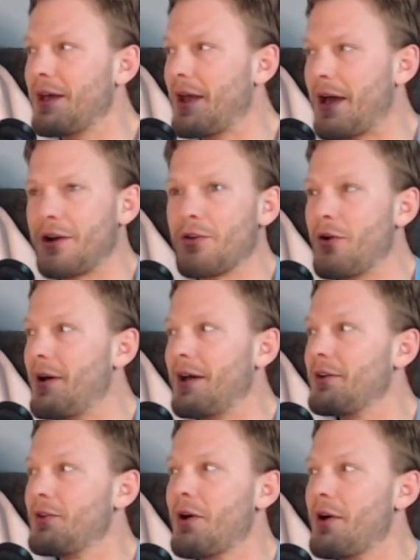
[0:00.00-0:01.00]
I don't know. I
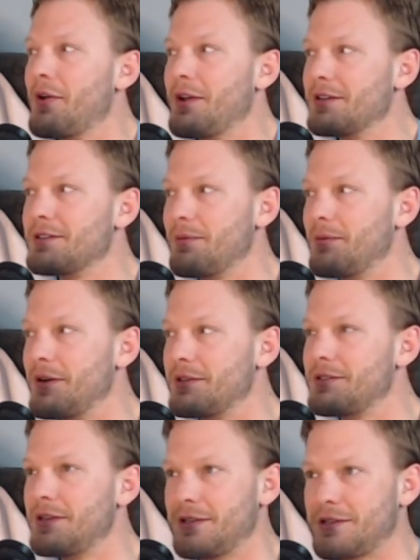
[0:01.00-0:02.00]
don't know how he does it, but
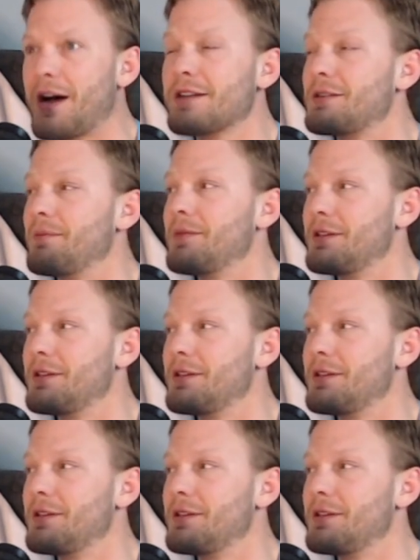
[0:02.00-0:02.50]
it's awesome. It's